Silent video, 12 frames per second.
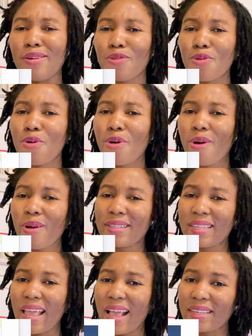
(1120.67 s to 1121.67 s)
Do not
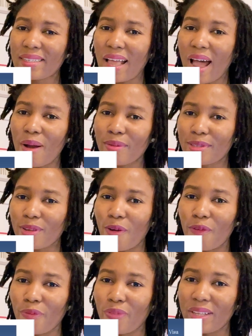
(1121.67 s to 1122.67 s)
X out
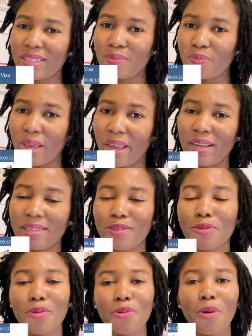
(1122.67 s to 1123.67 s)
of this page.
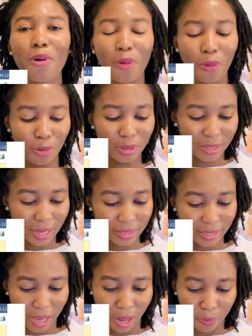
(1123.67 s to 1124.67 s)
Do not close that
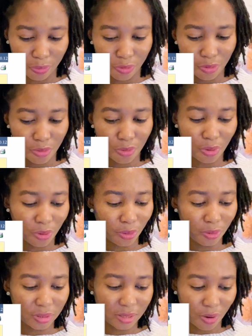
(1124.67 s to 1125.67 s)
tab. Do not
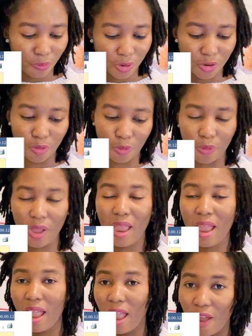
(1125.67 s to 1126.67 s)
close that window.
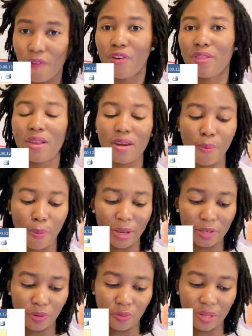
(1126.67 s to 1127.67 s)
Everything
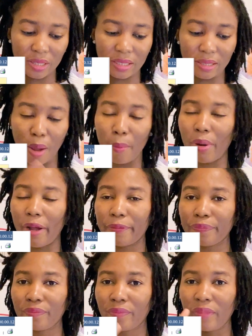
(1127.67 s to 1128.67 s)
depends on this number.
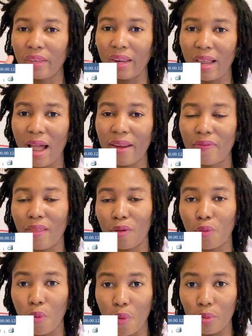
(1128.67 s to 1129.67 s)
Guard the
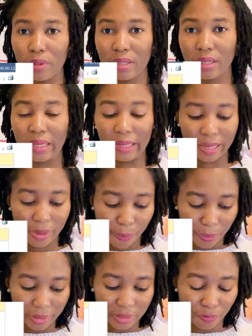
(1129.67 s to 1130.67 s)
code. Keep
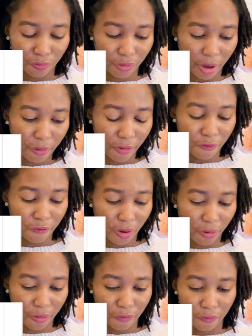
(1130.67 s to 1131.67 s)
it very,
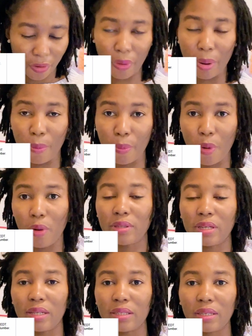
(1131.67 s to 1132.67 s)
very, very
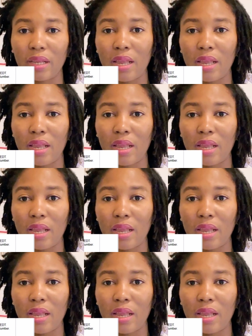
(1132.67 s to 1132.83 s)
important.